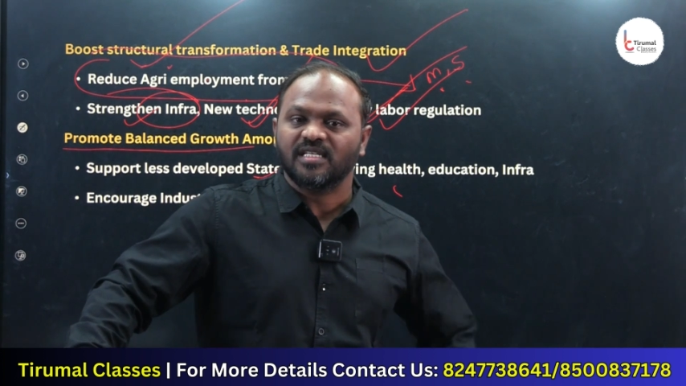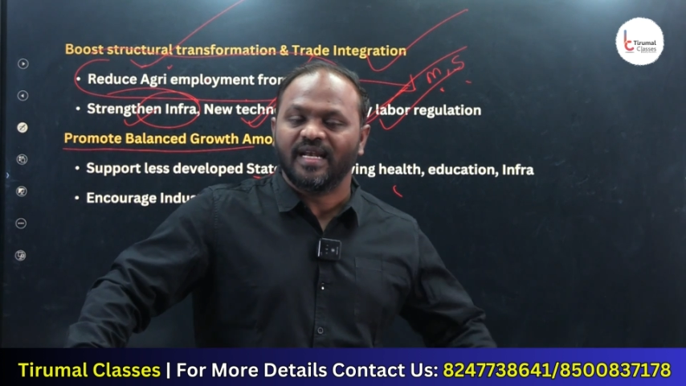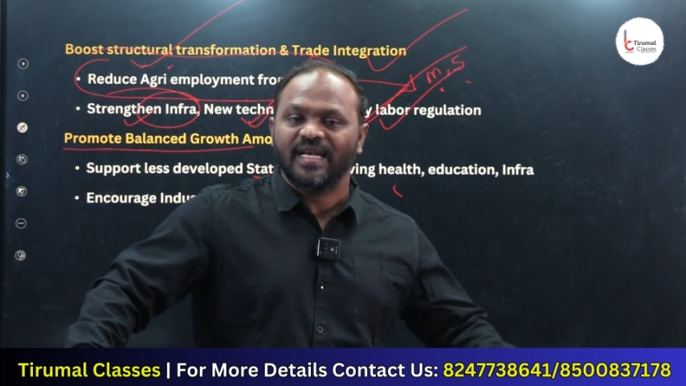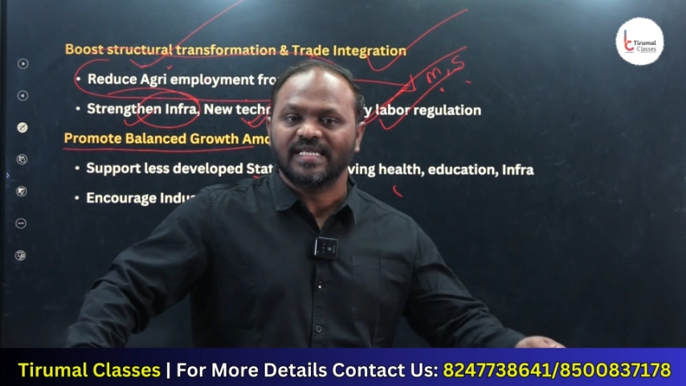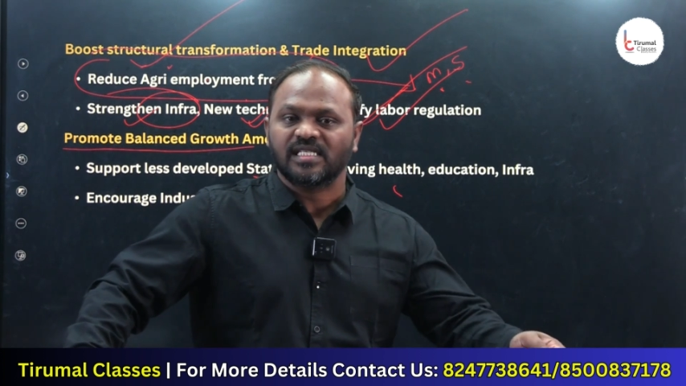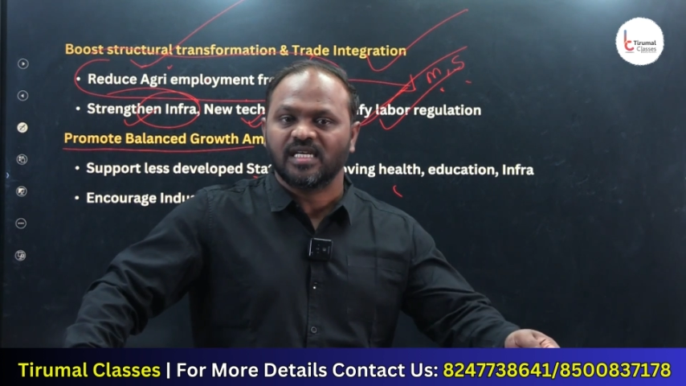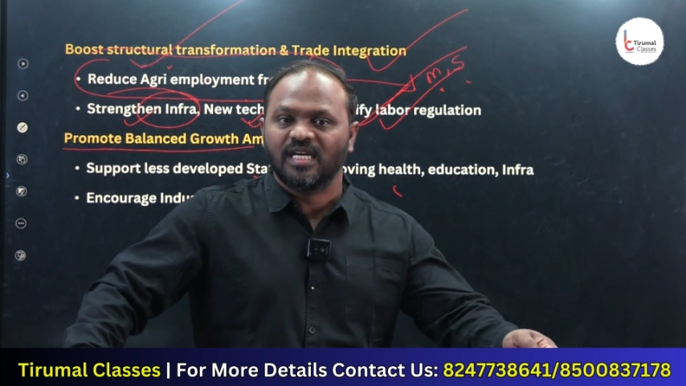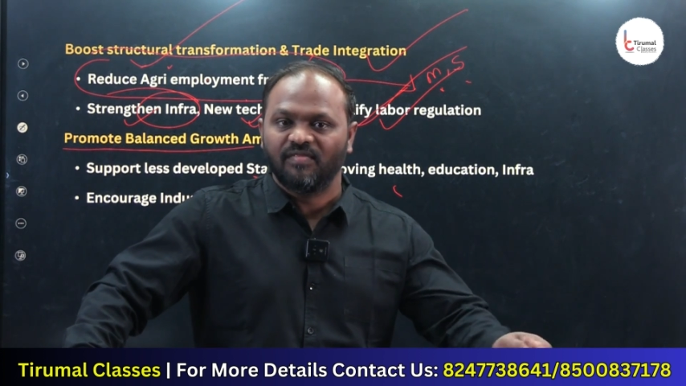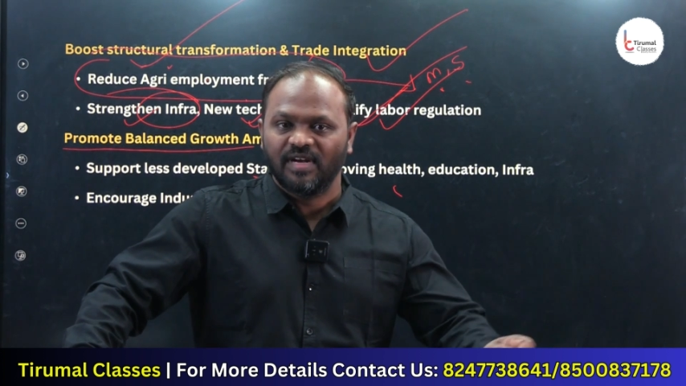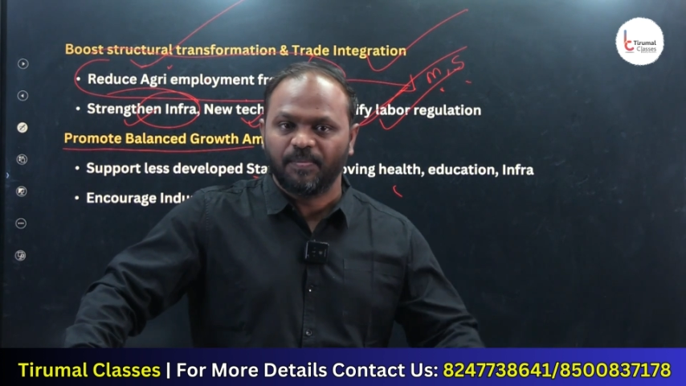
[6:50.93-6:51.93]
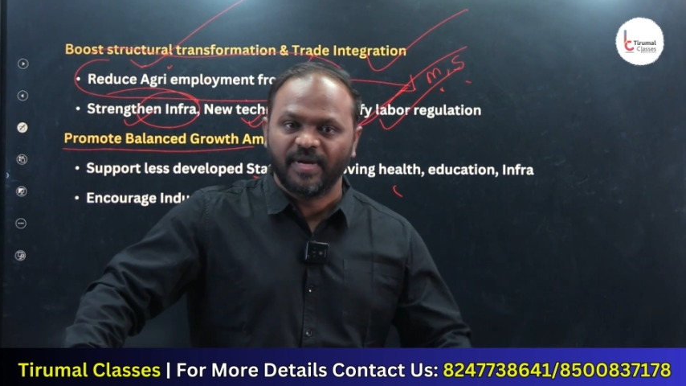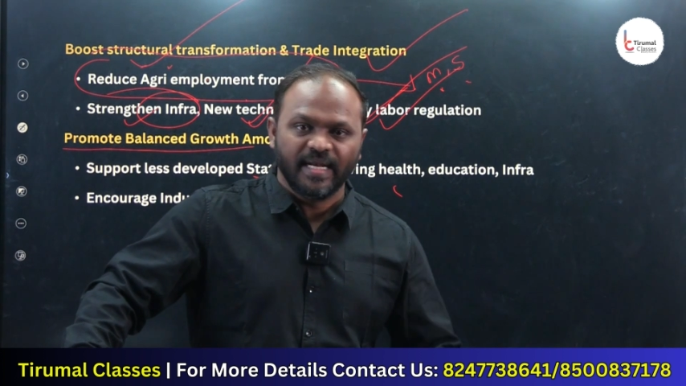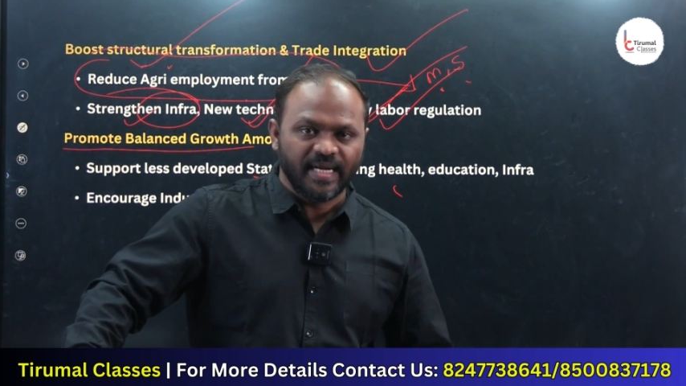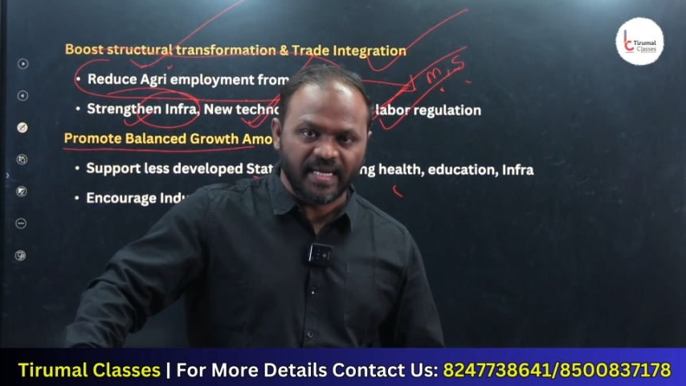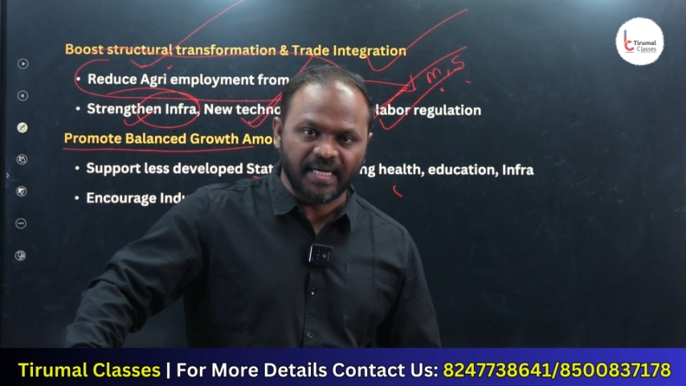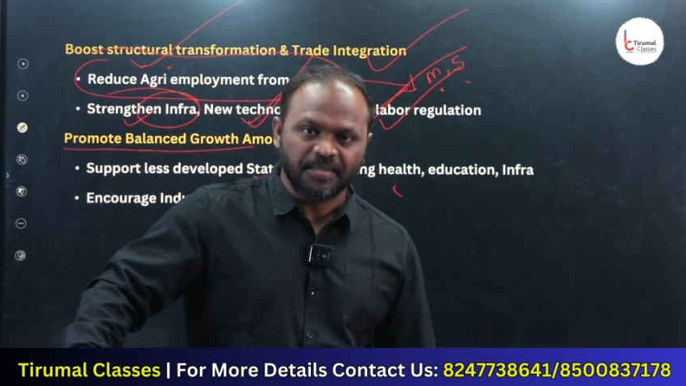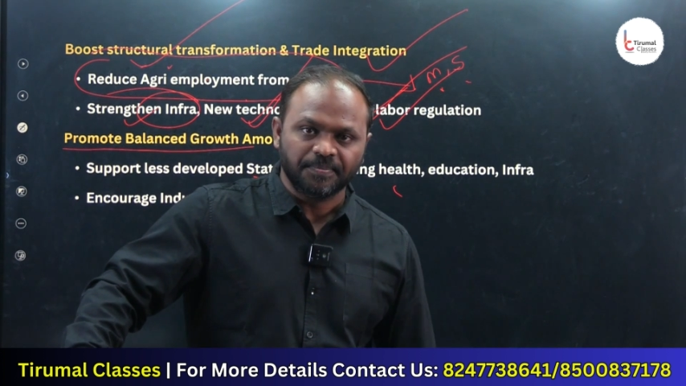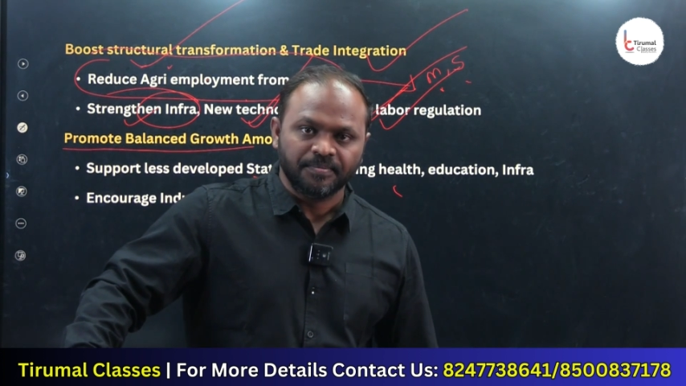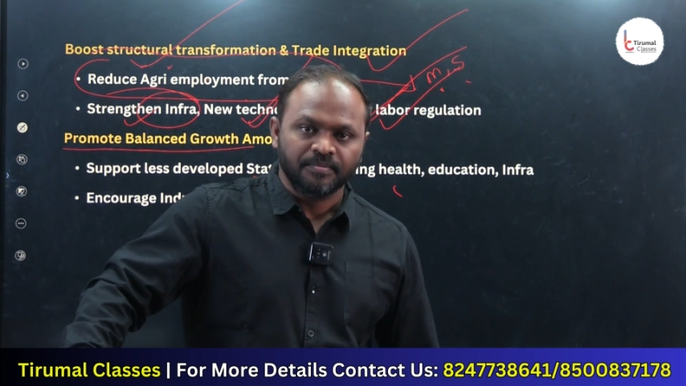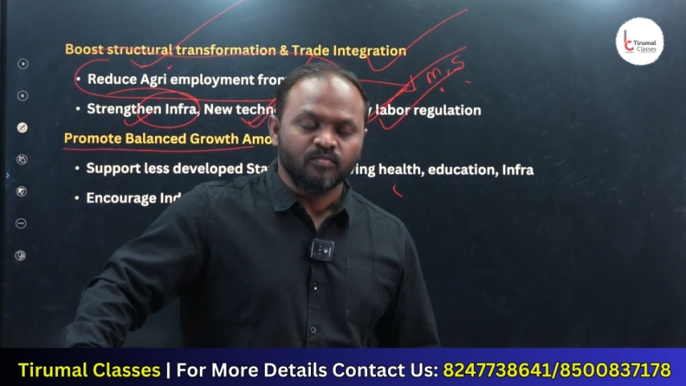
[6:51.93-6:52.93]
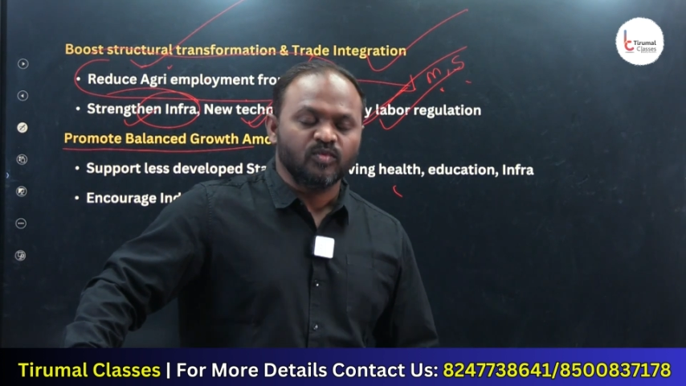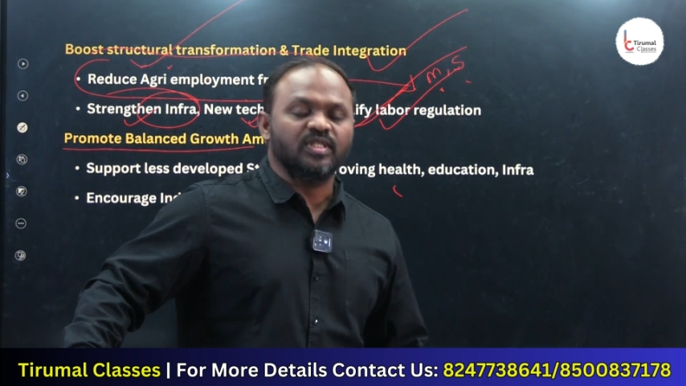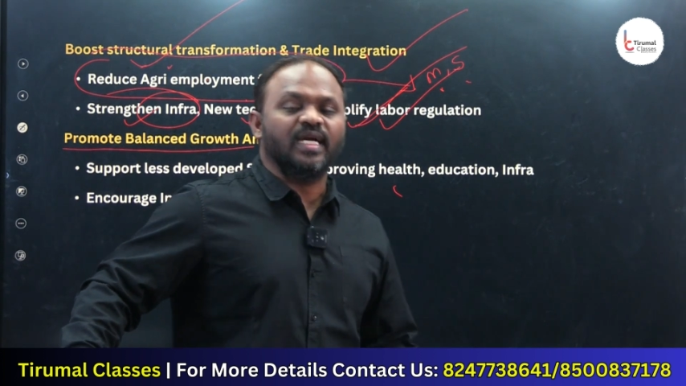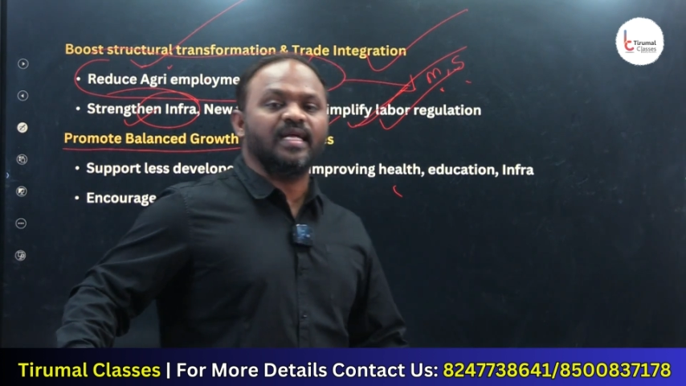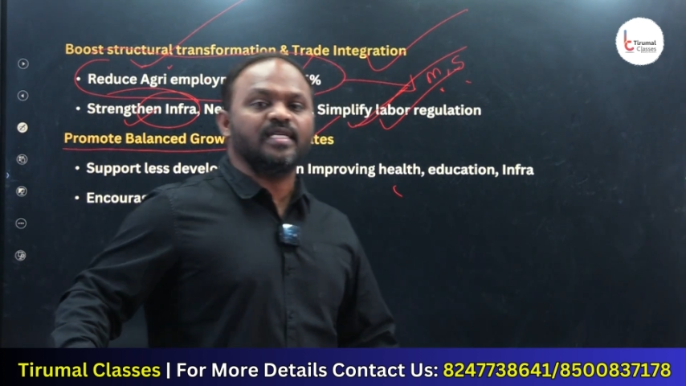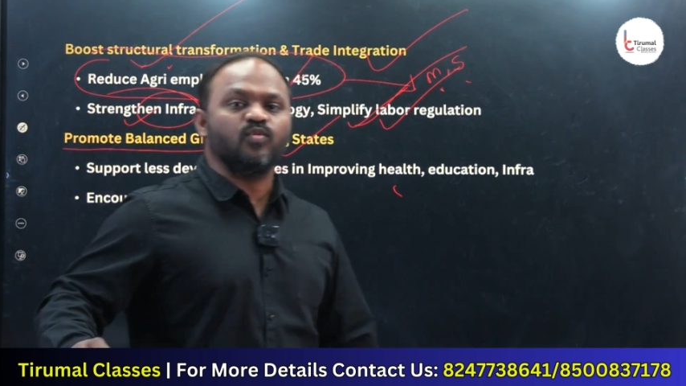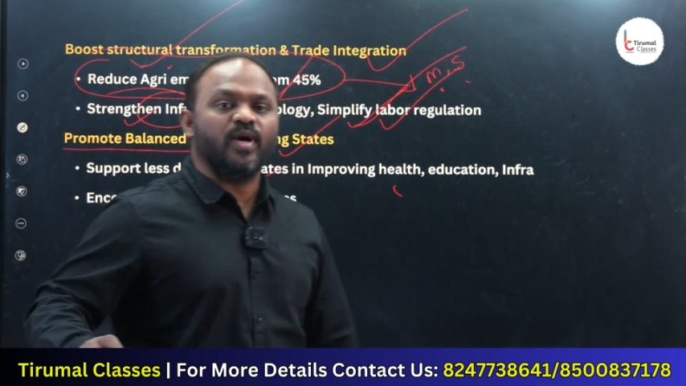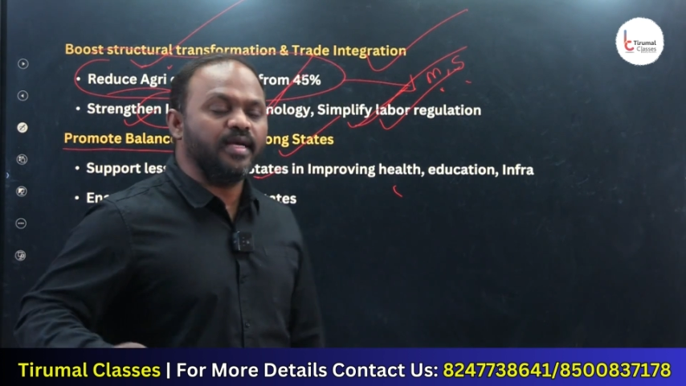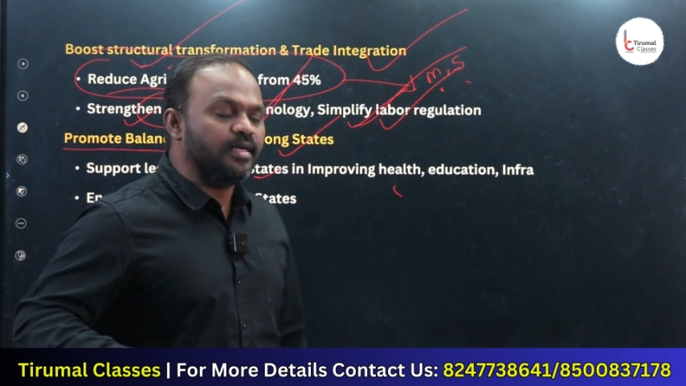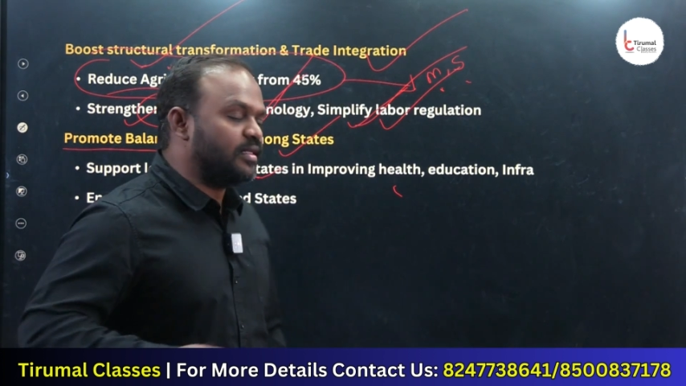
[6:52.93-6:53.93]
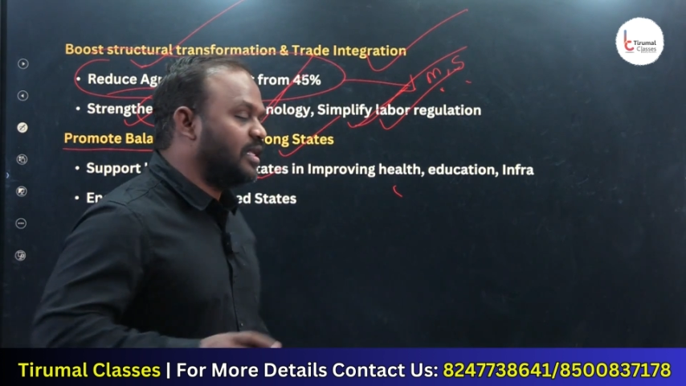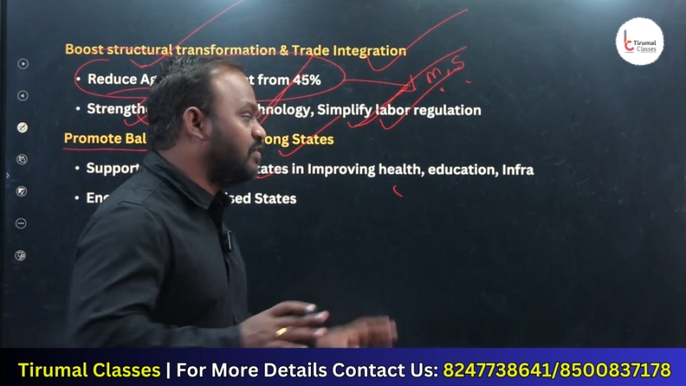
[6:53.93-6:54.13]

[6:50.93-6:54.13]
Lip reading: are least developed in India. That is why the